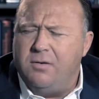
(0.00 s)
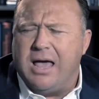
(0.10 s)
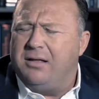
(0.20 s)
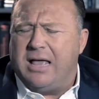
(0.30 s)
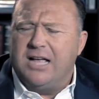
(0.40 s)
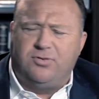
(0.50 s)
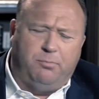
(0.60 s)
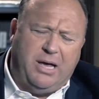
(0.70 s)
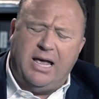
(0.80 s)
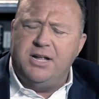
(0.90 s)
Yeah, you got guys
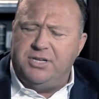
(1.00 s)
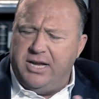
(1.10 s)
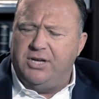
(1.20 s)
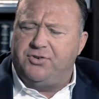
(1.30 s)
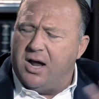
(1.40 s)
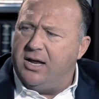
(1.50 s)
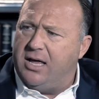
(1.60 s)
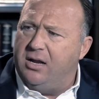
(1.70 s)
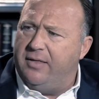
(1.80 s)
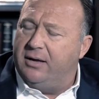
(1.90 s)
with PhDs trying to
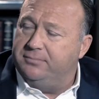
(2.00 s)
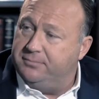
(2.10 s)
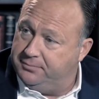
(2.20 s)
get into that.